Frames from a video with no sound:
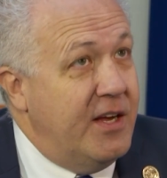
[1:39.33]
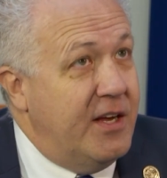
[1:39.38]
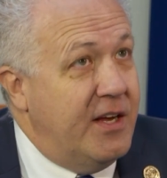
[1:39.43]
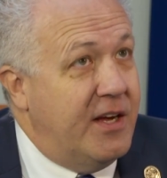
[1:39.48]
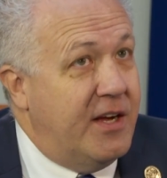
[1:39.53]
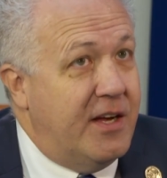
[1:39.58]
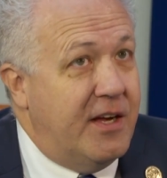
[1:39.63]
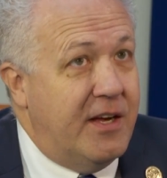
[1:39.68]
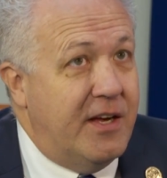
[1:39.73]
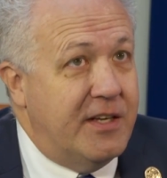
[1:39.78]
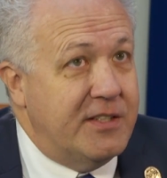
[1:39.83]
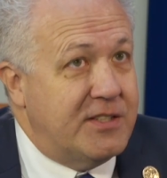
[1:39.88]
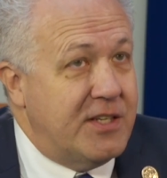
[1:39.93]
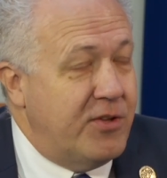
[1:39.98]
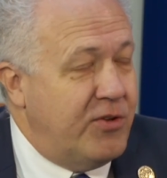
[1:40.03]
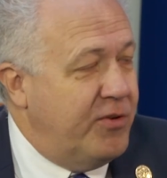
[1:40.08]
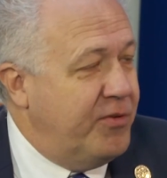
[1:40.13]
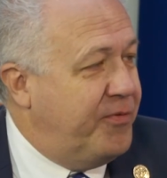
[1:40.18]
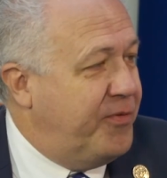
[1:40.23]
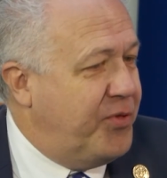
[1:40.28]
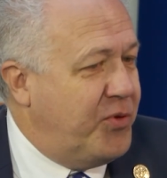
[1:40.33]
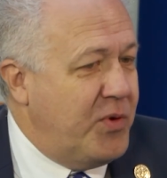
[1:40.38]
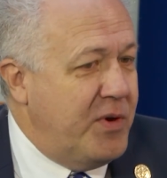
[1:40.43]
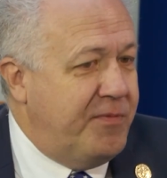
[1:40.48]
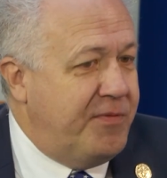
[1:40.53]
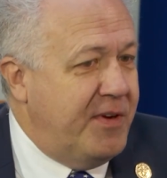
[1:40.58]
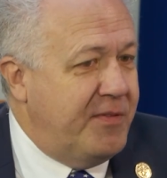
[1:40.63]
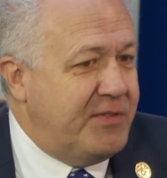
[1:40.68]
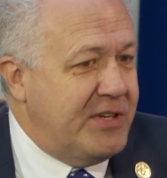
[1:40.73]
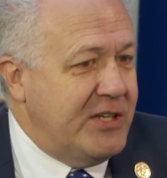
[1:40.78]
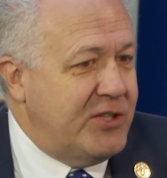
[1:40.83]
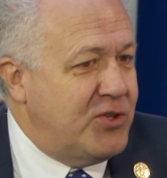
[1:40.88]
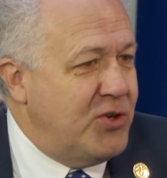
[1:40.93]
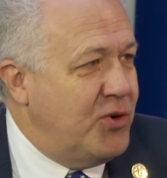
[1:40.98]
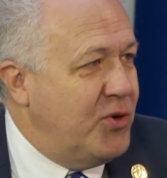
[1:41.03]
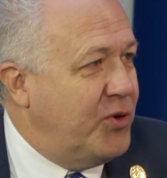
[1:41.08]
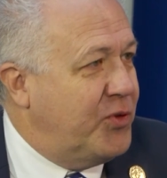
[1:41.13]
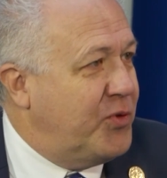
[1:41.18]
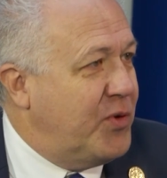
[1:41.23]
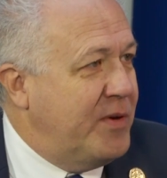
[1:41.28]
It's either
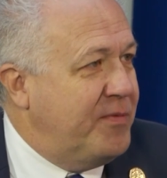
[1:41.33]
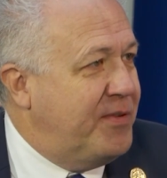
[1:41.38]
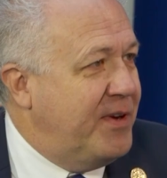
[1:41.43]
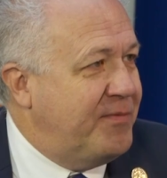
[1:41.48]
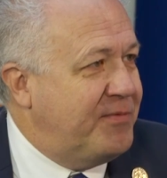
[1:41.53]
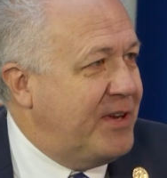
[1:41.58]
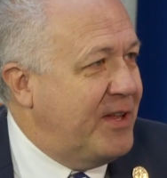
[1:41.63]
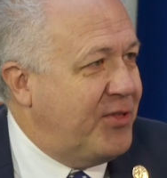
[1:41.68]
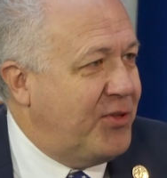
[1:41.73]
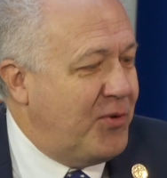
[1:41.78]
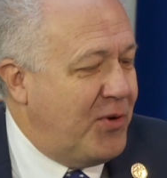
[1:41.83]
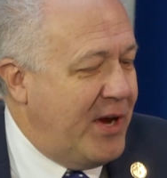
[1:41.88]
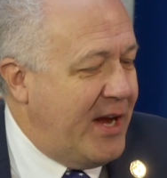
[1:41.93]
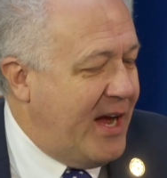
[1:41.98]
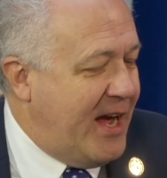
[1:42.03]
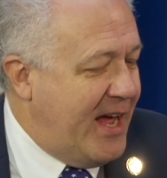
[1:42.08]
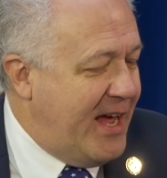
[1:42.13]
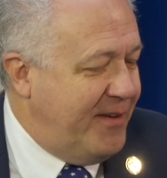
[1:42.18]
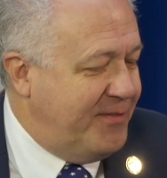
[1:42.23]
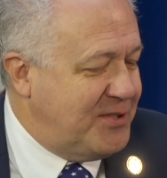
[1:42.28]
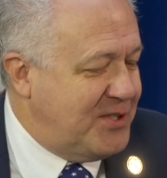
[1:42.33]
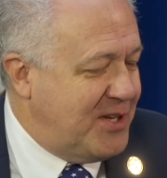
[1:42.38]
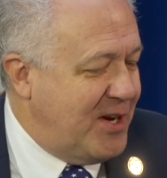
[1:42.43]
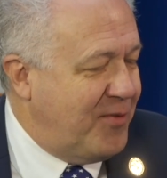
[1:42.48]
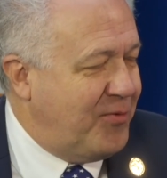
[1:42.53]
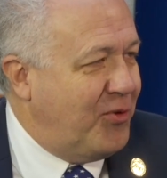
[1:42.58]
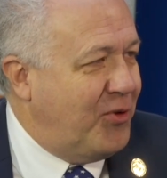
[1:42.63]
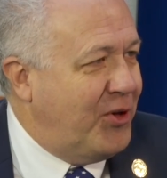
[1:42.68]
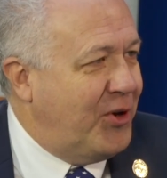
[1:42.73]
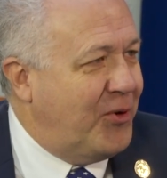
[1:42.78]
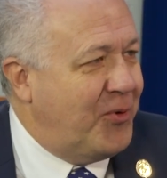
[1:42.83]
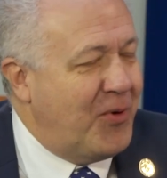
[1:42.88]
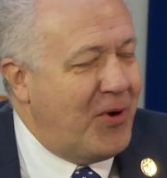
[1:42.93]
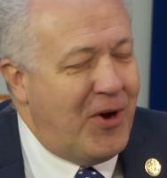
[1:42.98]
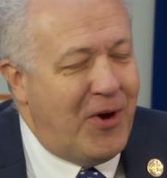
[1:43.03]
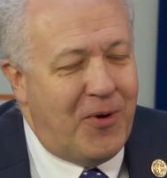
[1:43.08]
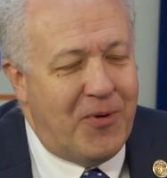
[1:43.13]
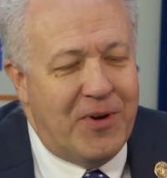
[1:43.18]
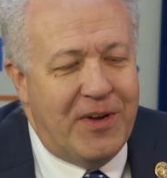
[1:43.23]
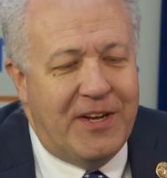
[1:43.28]
352 or 353. I have several in a
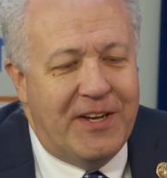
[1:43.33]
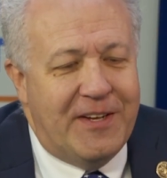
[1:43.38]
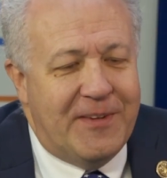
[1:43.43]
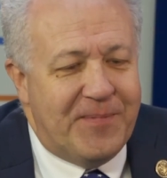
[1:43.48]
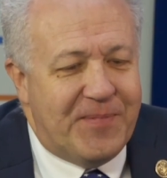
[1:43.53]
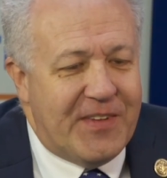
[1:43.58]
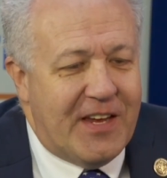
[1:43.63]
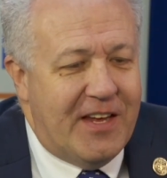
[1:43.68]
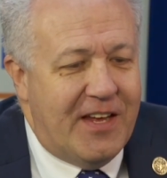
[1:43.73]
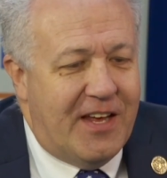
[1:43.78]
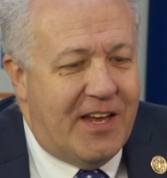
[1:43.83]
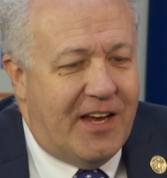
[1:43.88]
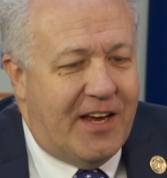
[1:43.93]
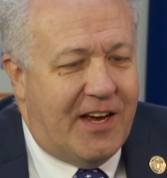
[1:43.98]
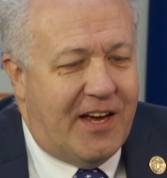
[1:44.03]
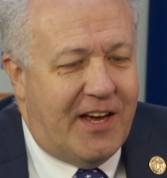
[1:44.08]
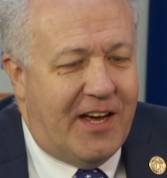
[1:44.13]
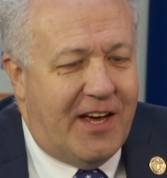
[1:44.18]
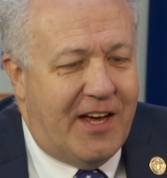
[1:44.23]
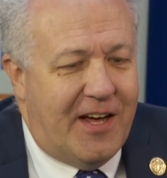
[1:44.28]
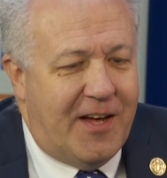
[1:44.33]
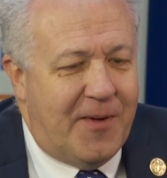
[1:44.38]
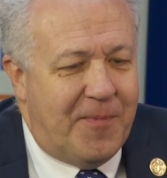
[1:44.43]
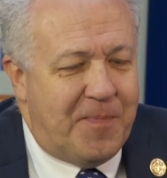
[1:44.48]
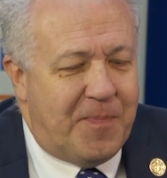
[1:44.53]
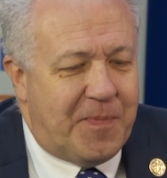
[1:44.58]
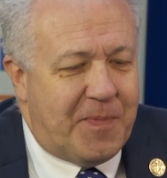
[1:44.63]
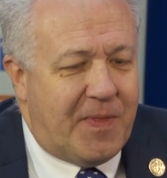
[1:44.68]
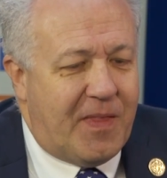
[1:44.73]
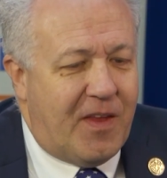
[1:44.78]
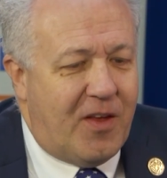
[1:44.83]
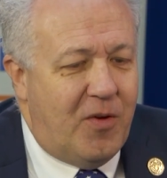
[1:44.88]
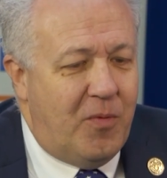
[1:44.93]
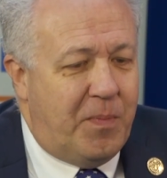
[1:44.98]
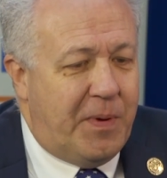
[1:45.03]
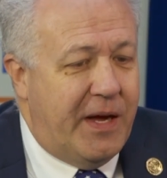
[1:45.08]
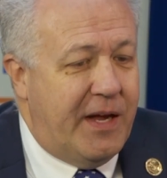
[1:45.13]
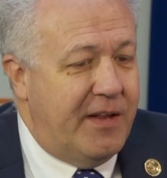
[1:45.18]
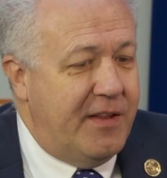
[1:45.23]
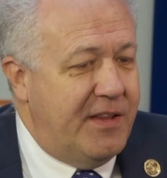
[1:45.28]
row.
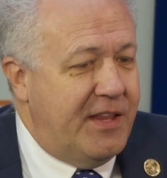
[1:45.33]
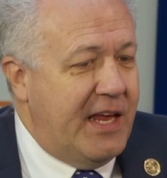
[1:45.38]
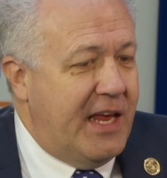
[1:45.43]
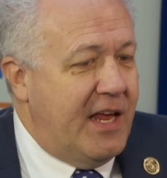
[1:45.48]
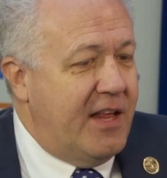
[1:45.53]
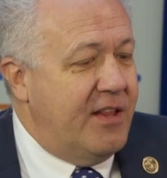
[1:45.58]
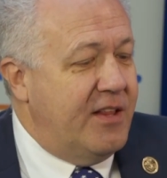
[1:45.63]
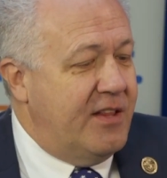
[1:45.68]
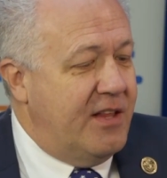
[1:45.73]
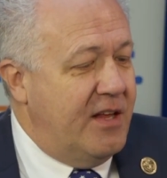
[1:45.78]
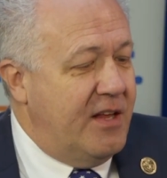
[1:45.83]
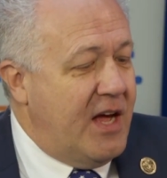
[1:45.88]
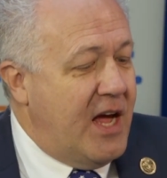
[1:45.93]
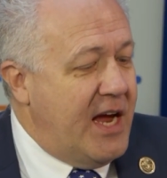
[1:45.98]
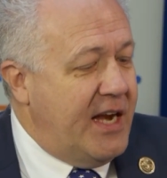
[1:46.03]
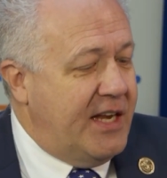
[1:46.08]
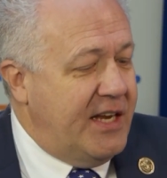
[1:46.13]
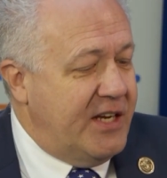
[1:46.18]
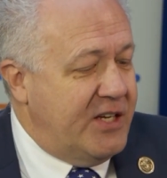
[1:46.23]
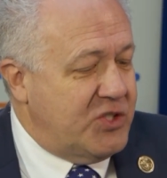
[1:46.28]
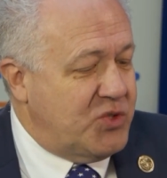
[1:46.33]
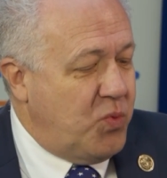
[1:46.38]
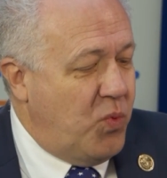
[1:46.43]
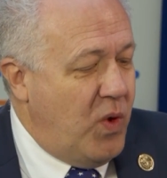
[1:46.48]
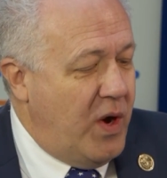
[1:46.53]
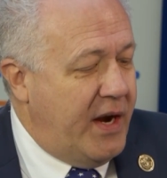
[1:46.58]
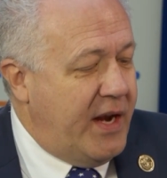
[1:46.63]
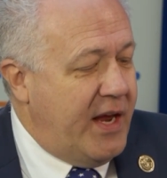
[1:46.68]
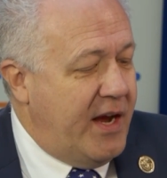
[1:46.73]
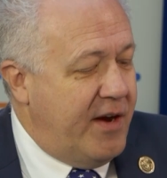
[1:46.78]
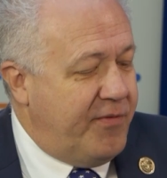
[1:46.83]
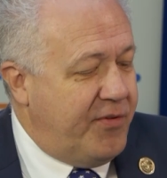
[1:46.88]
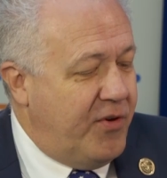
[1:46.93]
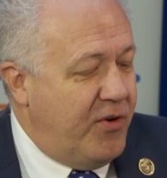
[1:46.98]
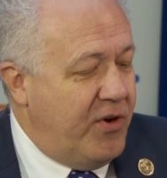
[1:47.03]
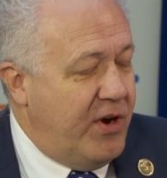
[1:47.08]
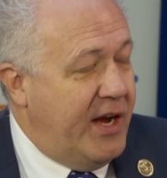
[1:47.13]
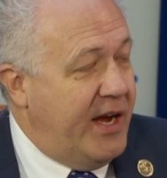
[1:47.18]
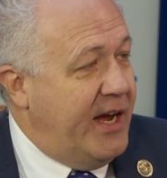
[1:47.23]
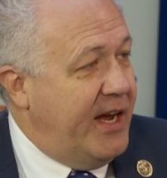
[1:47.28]
But the idea is
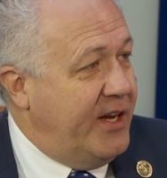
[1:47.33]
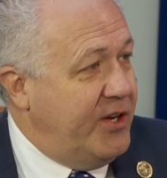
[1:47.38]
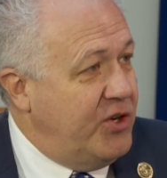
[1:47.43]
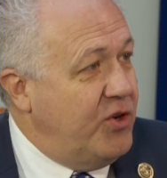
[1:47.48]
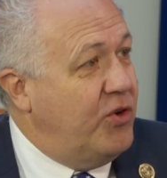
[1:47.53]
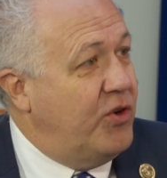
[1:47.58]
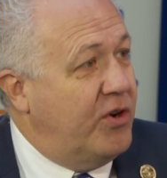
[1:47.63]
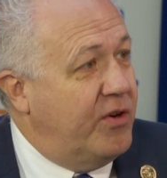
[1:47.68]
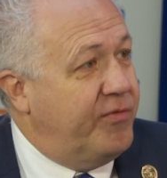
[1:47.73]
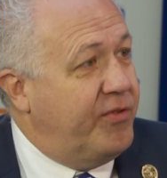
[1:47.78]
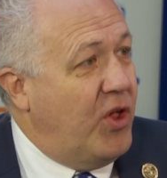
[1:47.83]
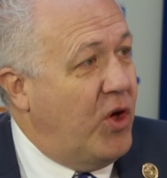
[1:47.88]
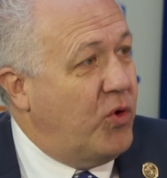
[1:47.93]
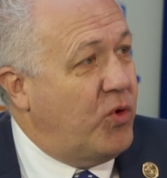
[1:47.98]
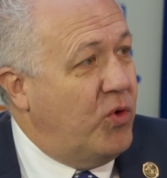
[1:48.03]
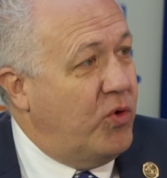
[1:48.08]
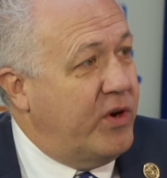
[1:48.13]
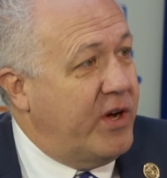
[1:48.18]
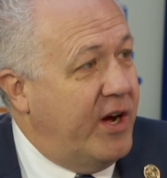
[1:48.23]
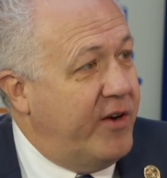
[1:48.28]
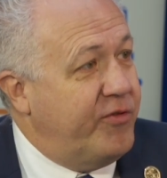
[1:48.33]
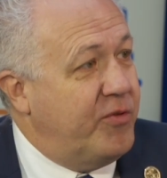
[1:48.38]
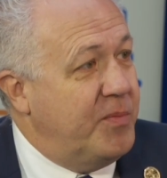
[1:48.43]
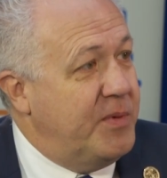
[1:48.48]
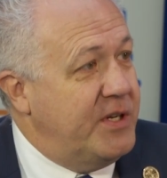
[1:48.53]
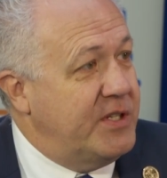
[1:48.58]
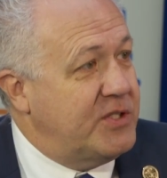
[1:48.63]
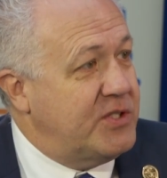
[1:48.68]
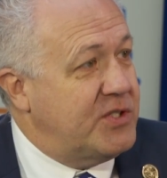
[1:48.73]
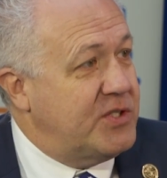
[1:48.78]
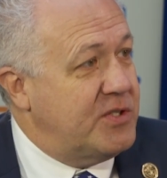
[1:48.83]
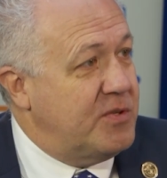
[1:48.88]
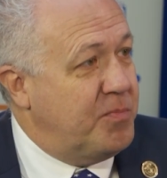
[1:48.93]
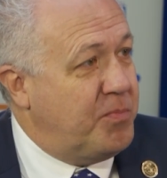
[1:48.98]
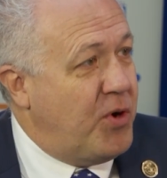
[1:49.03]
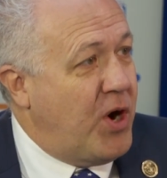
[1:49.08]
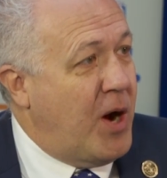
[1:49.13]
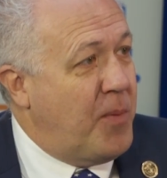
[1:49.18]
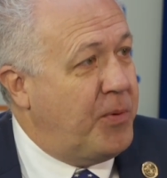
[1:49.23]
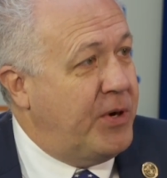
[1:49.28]
whatever a unit of local government's
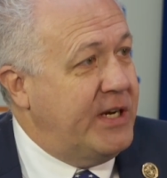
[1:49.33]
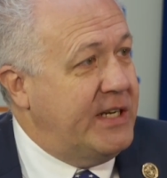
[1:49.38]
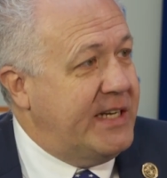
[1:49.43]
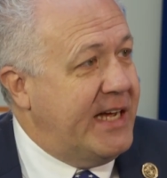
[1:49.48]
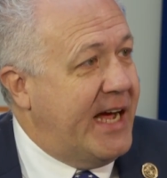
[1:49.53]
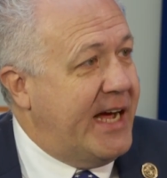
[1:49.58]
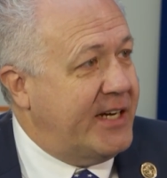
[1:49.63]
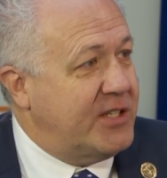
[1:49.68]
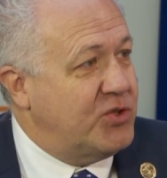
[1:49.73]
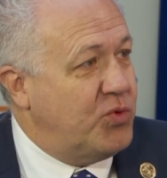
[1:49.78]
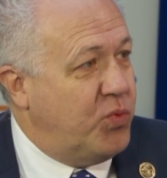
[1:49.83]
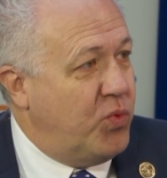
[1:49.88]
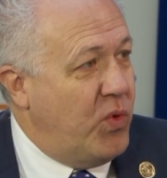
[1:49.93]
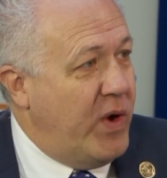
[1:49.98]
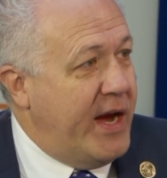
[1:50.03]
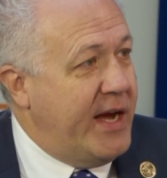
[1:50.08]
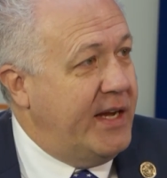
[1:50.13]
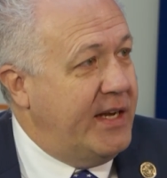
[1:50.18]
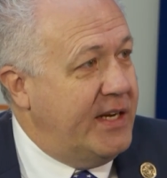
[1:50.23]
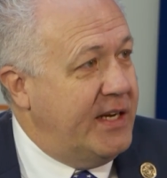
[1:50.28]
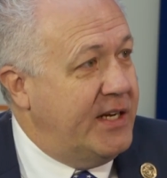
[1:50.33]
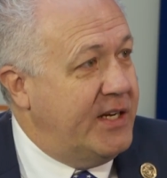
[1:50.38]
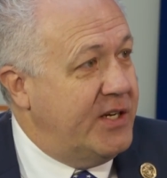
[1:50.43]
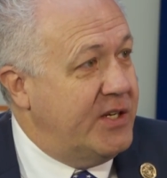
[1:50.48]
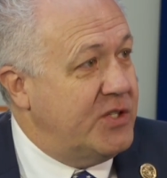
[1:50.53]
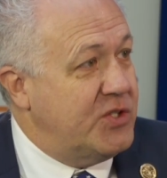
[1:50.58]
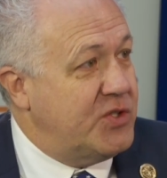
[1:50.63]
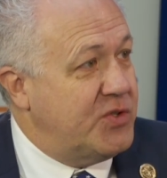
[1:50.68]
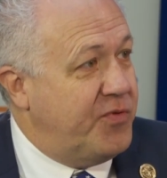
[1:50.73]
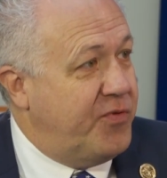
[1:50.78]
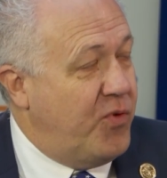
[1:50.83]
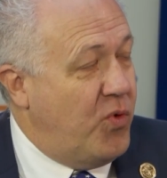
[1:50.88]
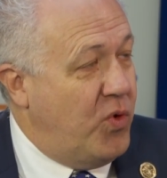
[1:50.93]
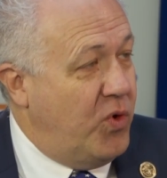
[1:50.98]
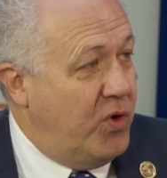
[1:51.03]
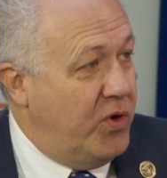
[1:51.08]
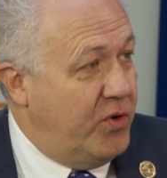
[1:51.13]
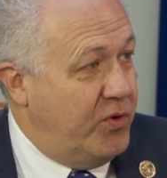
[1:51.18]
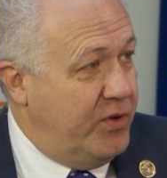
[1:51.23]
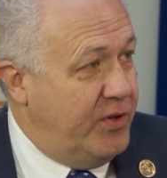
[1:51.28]
property tax rate is
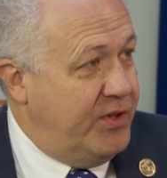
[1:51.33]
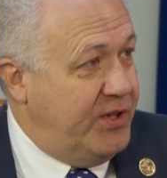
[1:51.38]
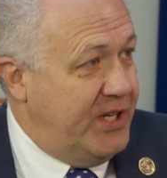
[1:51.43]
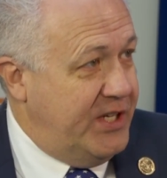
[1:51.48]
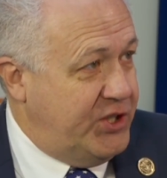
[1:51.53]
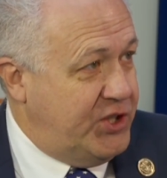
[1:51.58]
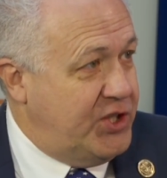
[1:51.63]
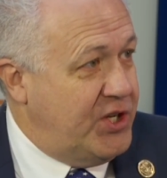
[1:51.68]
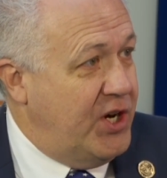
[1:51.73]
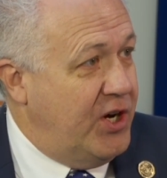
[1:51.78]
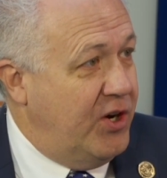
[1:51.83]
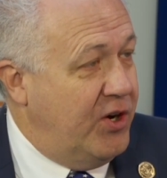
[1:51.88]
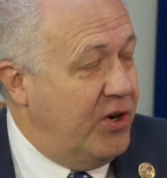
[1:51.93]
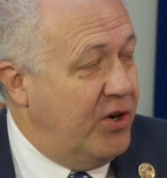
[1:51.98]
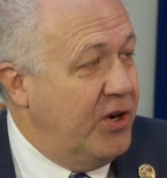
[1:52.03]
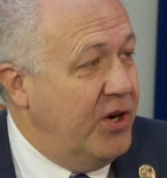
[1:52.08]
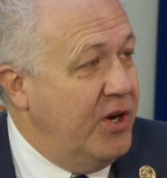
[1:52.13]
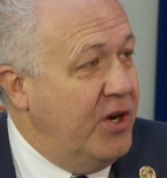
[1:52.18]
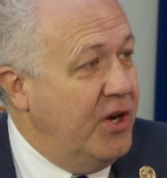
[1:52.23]
for this year